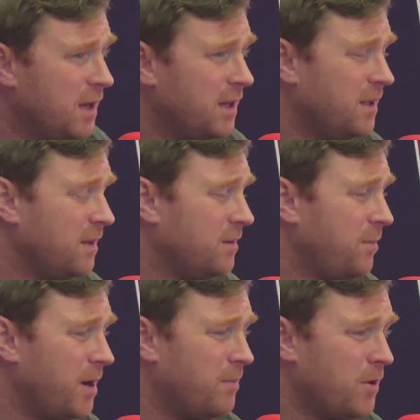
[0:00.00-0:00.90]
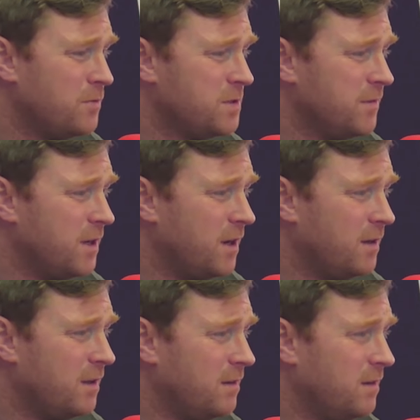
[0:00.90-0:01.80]
Like the bare bones of it are
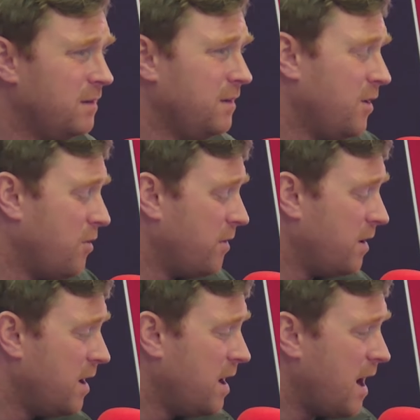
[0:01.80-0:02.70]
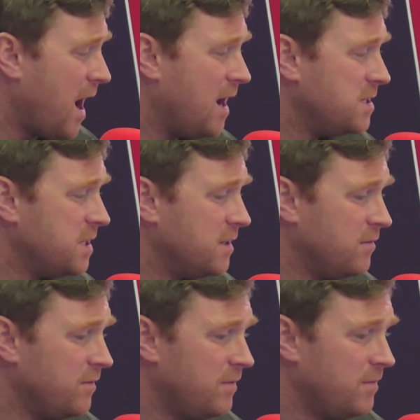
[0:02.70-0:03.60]
the
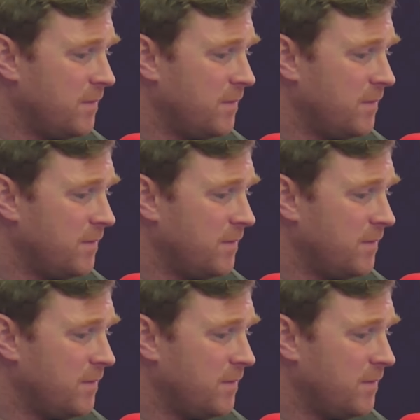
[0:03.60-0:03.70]
overarching